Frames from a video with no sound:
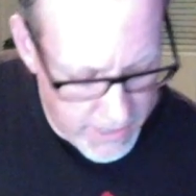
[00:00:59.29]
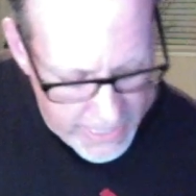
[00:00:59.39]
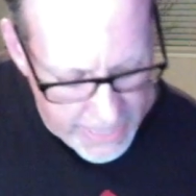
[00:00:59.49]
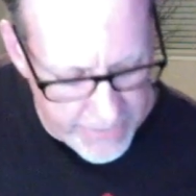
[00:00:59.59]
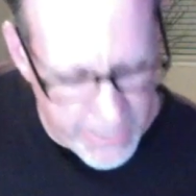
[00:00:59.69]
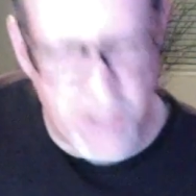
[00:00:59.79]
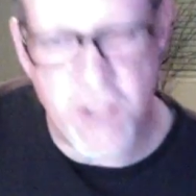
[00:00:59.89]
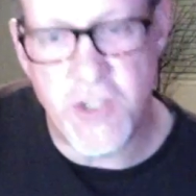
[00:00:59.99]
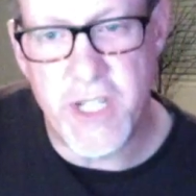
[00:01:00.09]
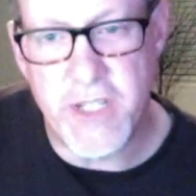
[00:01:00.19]
And that's
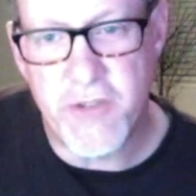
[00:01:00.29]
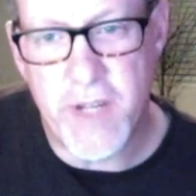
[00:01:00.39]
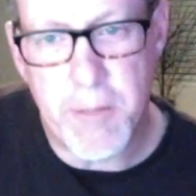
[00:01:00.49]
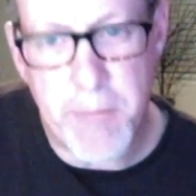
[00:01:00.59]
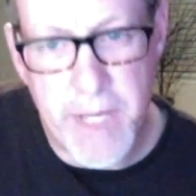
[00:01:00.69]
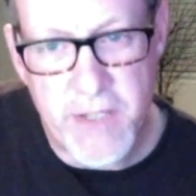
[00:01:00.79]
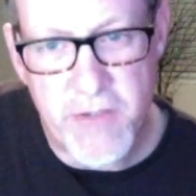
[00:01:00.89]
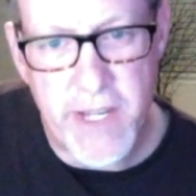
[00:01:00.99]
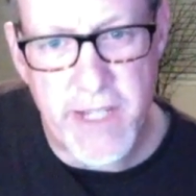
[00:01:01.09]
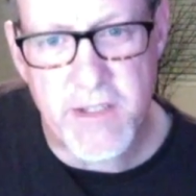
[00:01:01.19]
G string, B
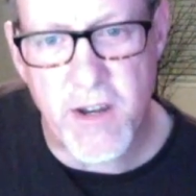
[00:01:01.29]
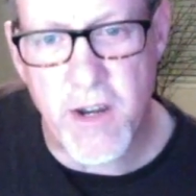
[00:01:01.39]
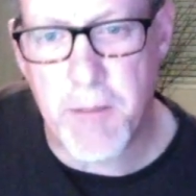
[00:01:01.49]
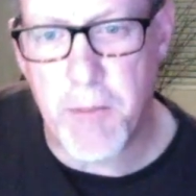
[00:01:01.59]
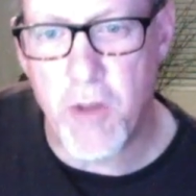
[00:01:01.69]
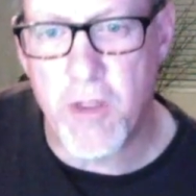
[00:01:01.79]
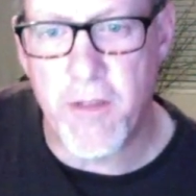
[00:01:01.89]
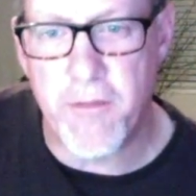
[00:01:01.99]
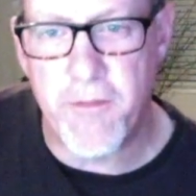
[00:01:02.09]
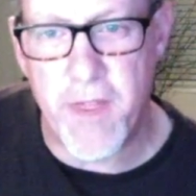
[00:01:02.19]
string, starting both on the
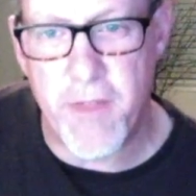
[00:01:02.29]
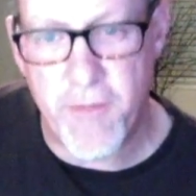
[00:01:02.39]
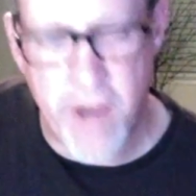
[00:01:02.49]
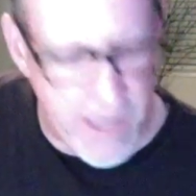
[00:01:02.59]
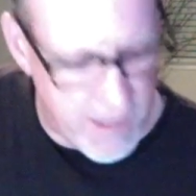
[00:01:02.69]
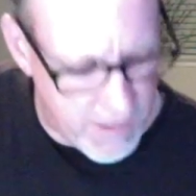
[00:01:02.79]
5th fret.